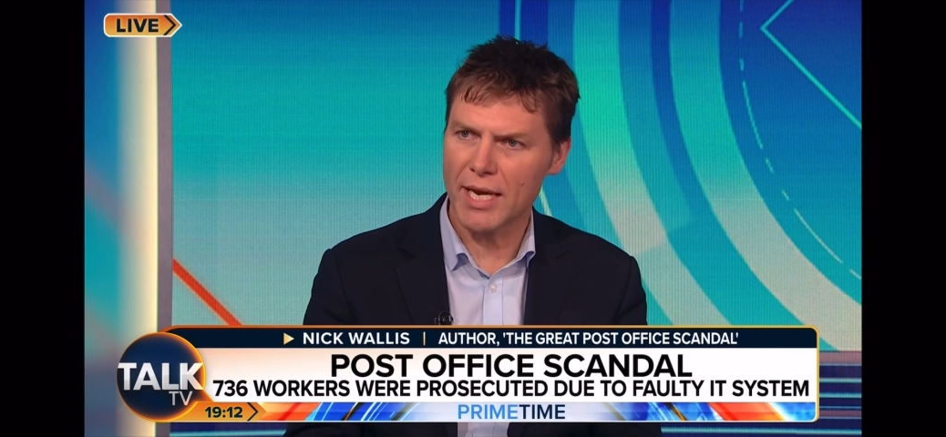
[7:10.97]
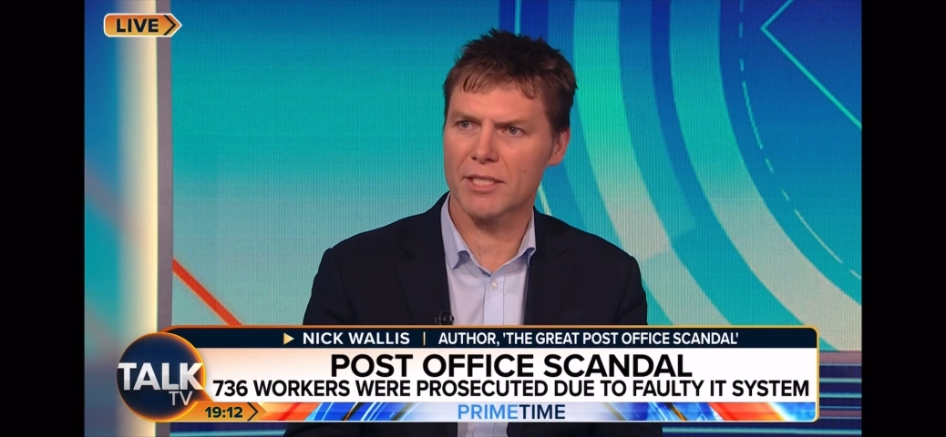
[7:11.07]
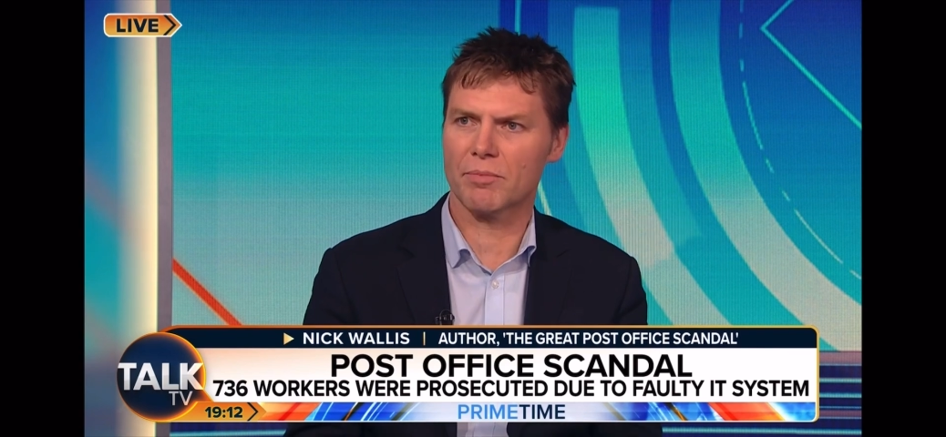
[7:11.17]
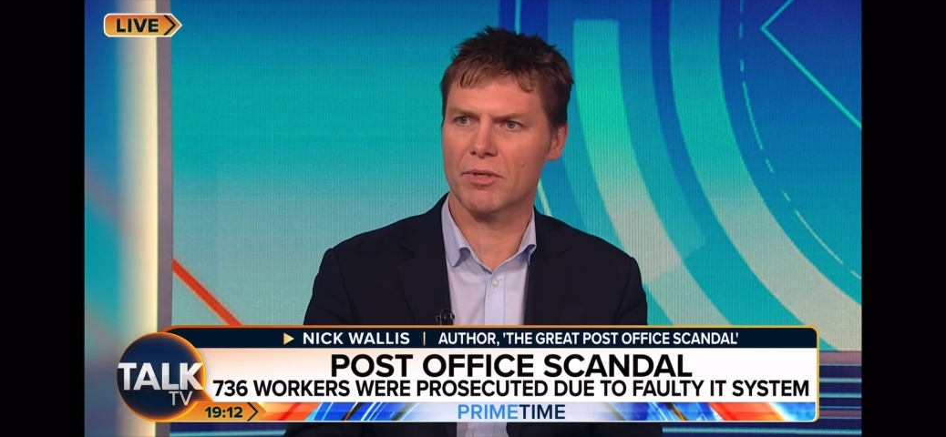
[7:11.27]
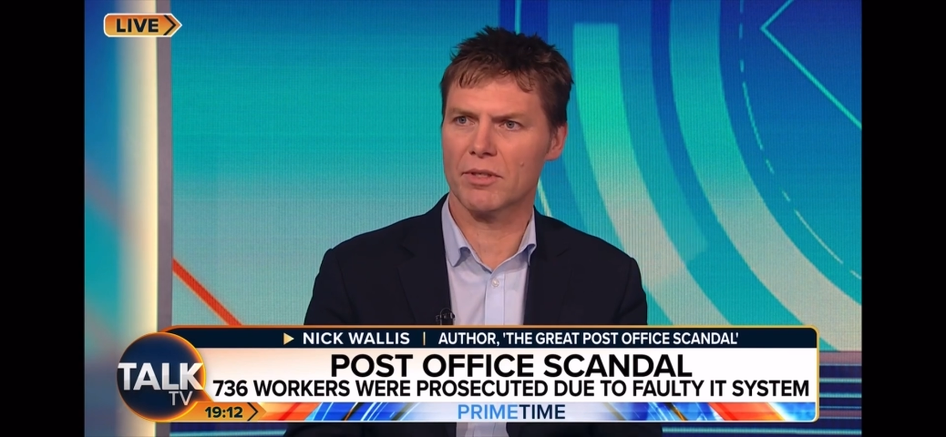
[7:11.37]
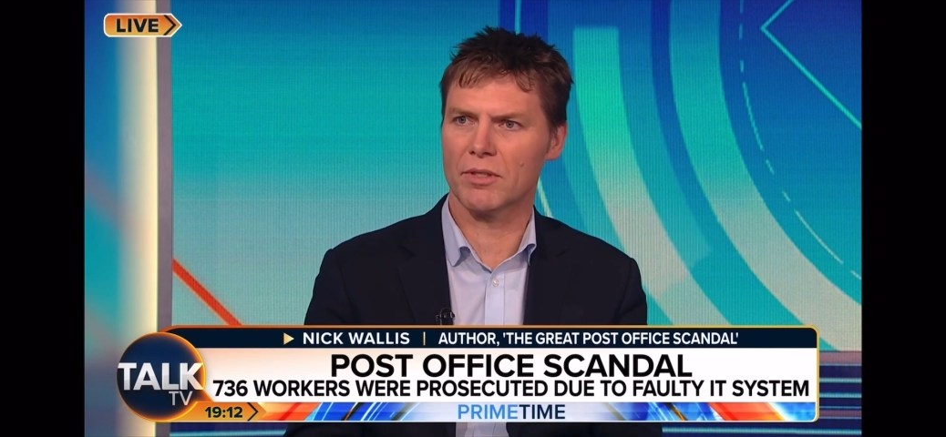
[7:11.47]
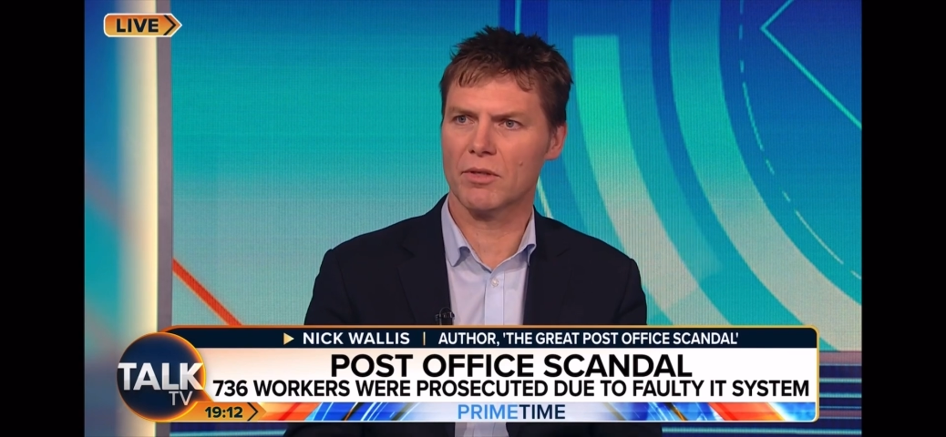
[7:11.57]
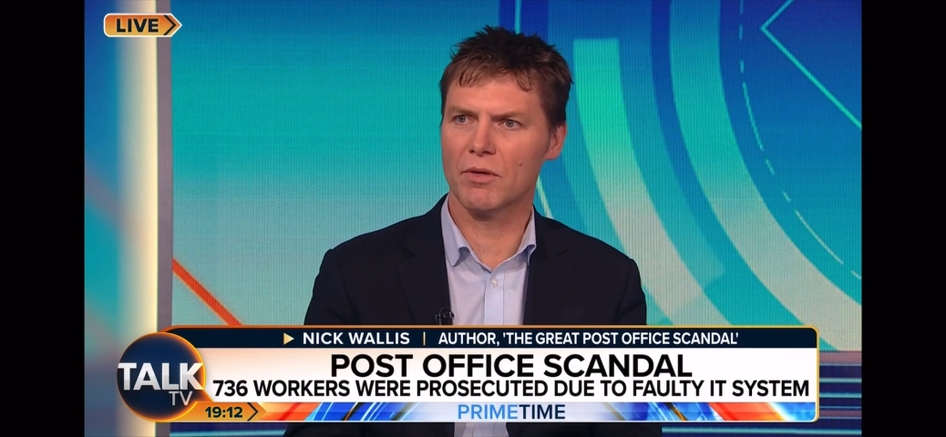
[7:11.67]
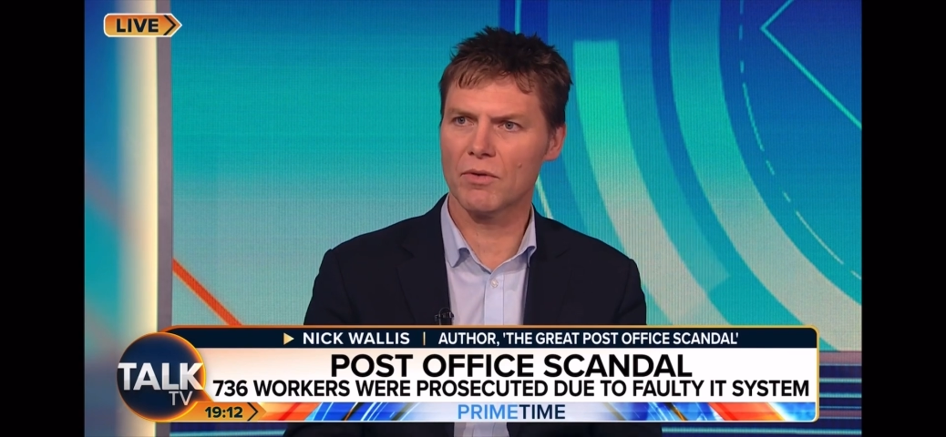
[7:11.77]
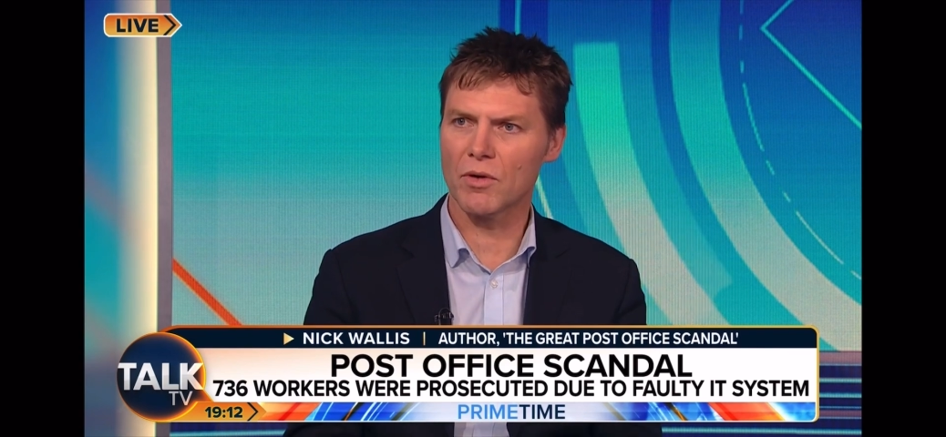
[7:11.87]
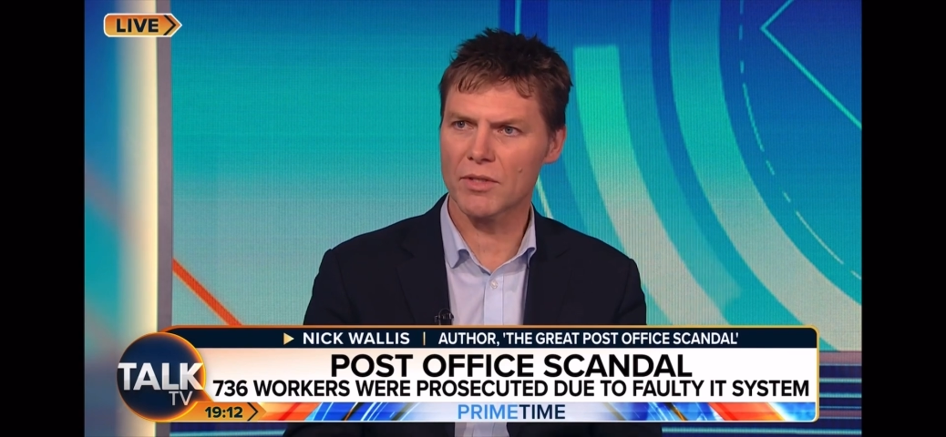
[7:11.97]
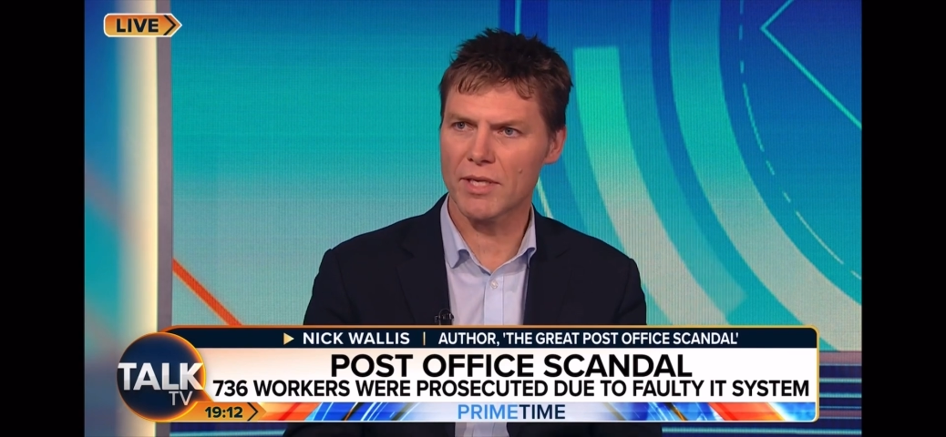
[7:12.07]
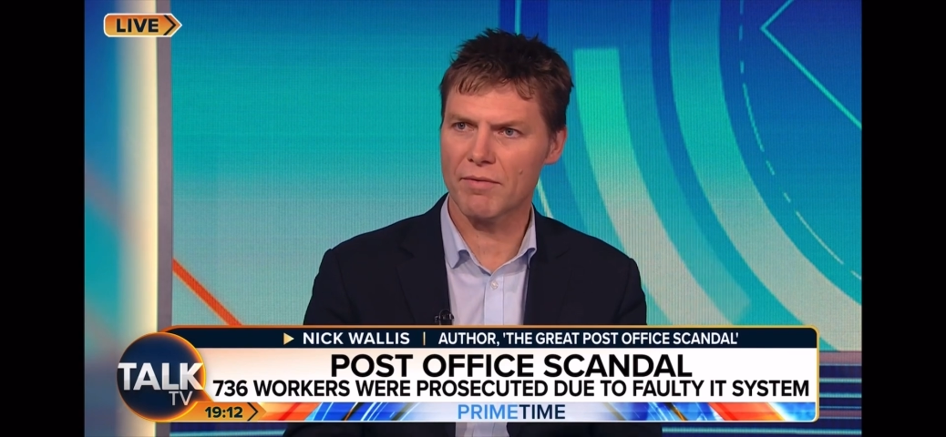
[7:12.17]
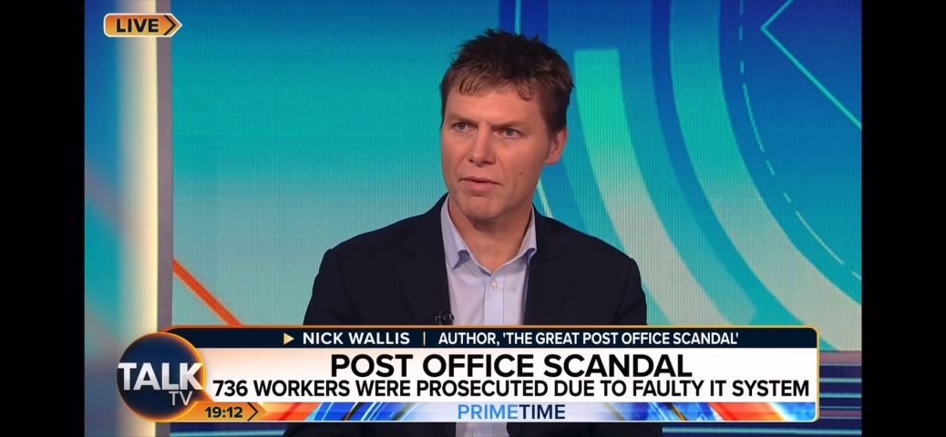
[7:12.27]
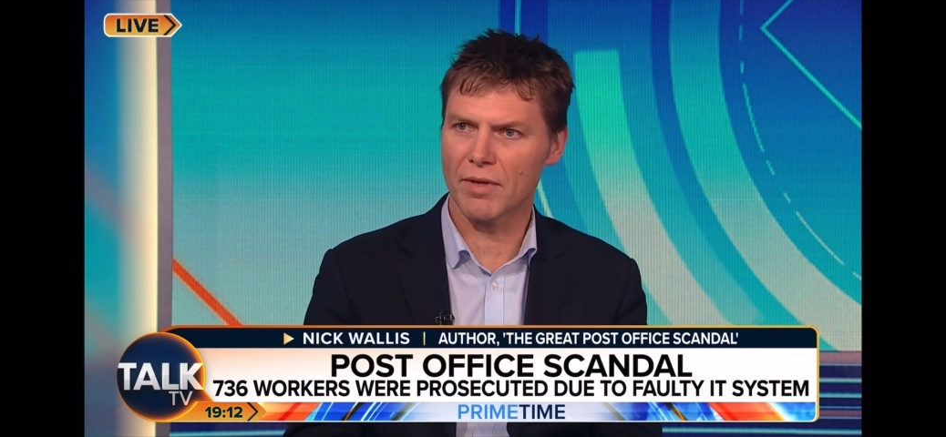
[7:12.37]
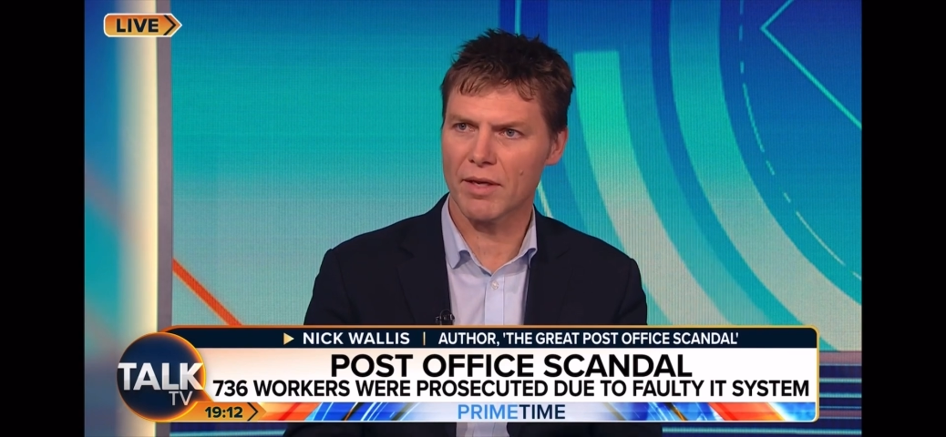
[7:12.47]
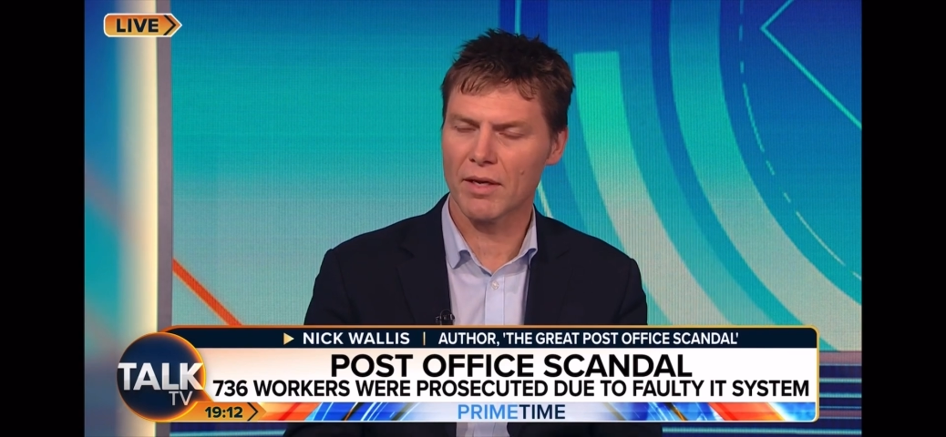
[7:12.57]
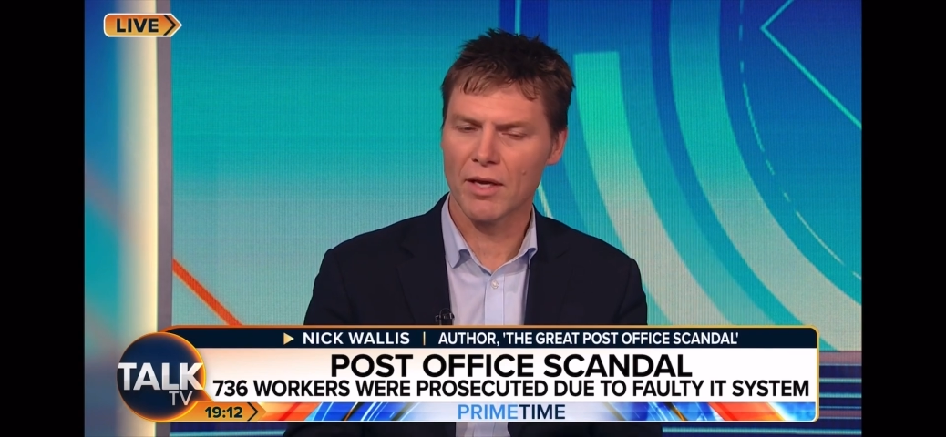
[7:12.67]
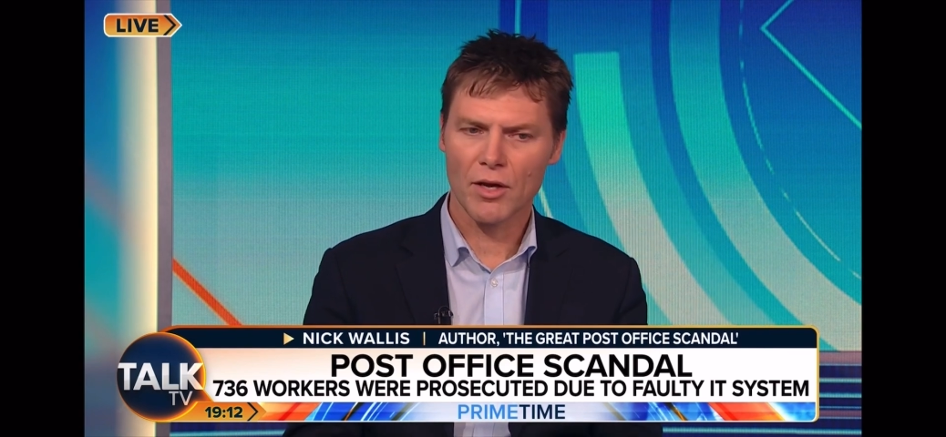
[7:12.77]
desperate, who have lost everything,